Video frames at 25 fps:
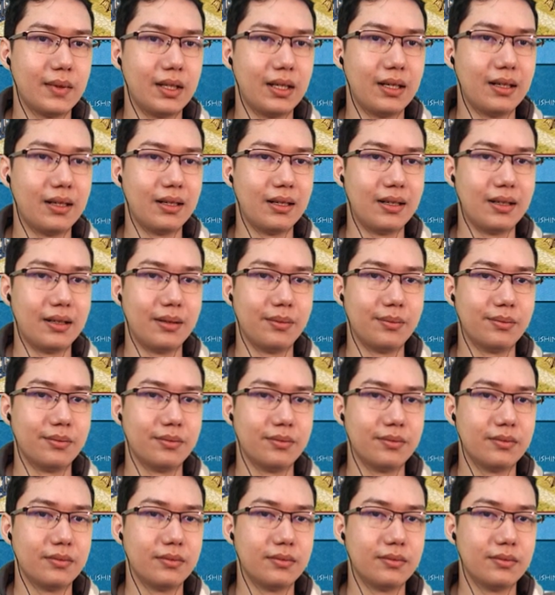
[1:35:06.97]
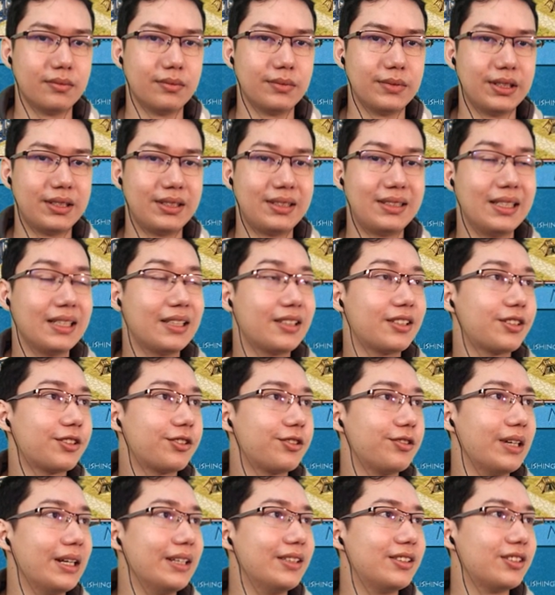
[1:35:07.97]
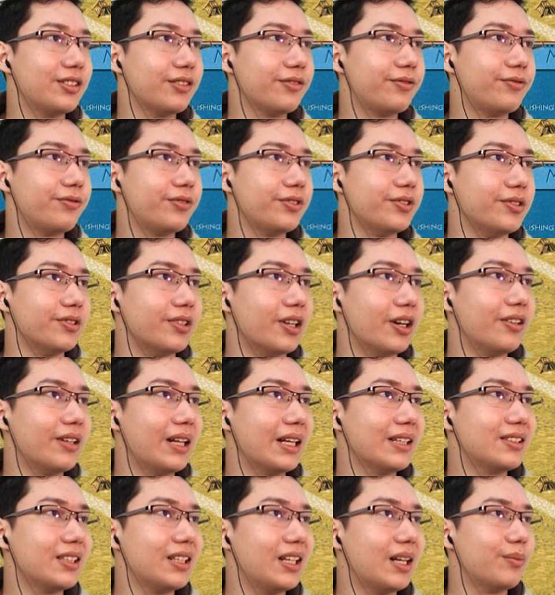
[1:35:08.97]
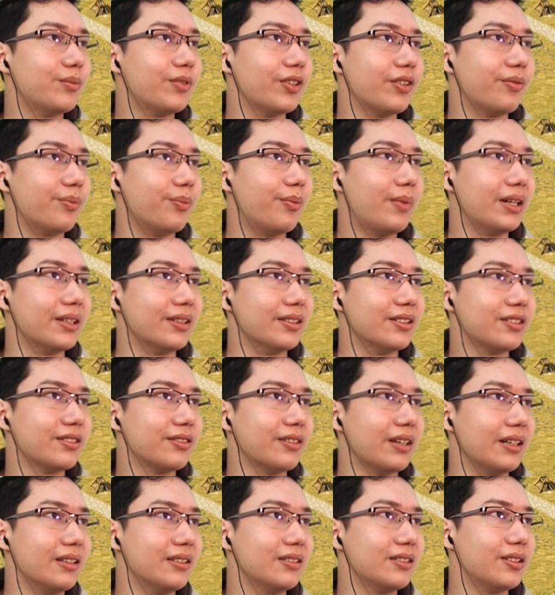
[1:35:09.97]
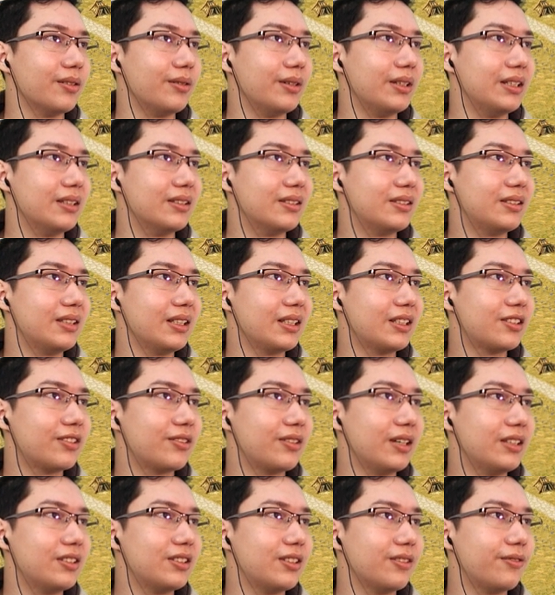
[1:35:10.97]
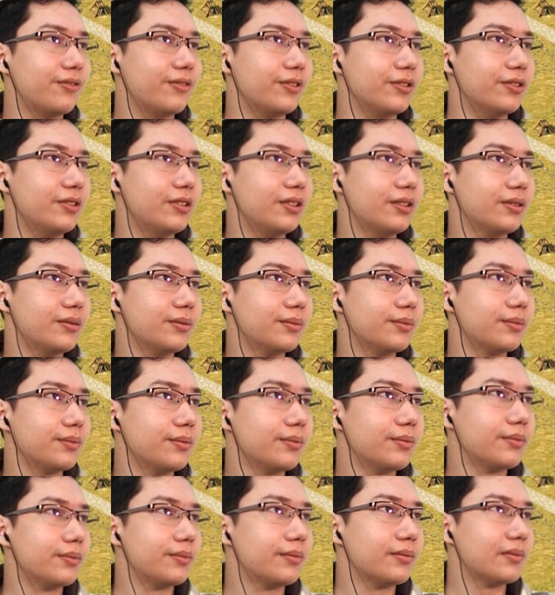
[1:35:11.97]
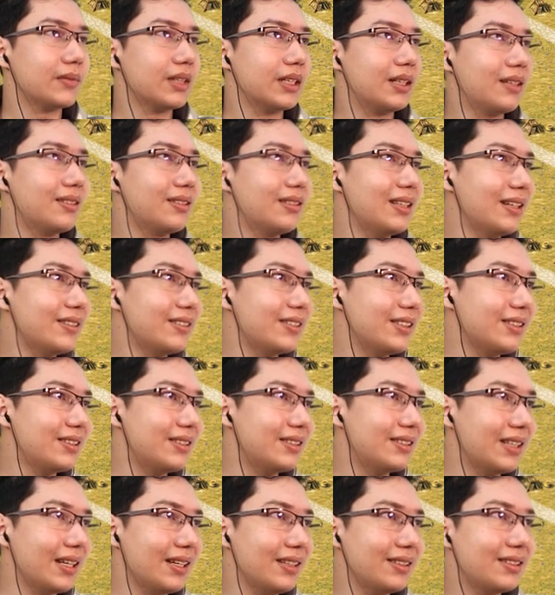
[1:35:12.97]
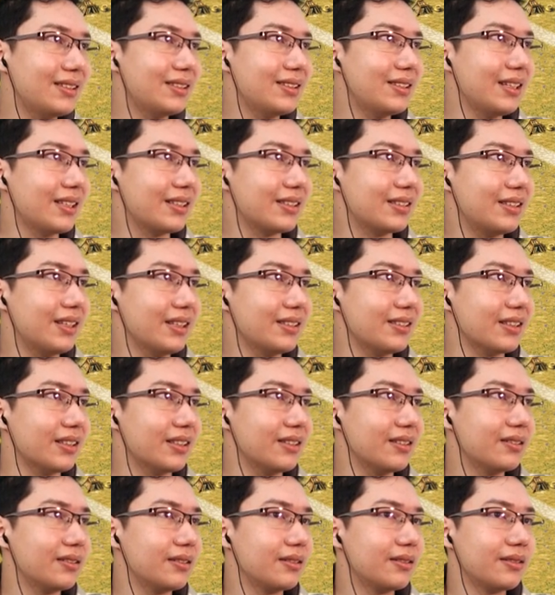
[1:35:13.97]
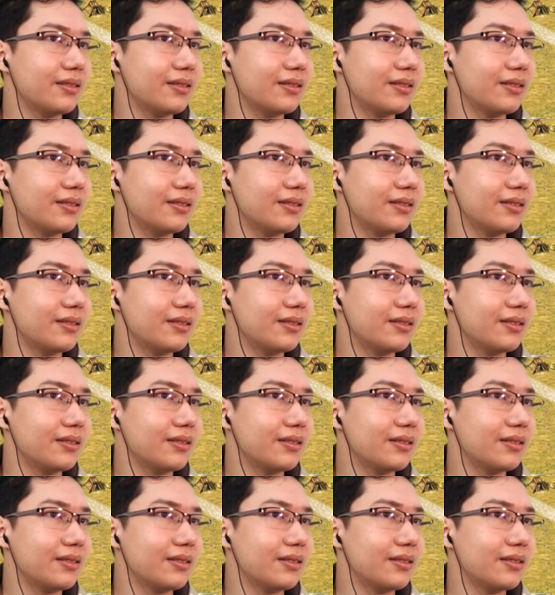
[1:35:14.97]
Um, six crates of food. Oh, that's a number of months, right? So we need six crates of food. It doesn't actually say six, does it?